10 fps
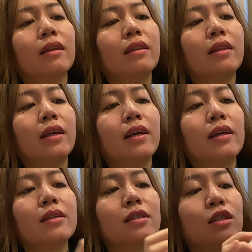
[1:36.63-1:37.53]

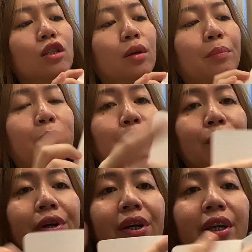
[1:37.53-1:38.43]
this
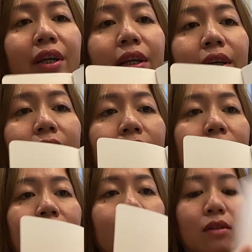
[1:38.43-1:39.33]
print.
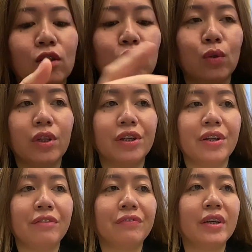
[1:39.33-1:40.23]
So they're
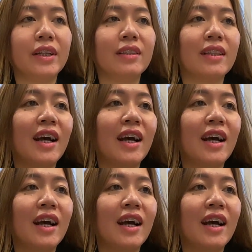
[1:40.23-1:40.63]
different.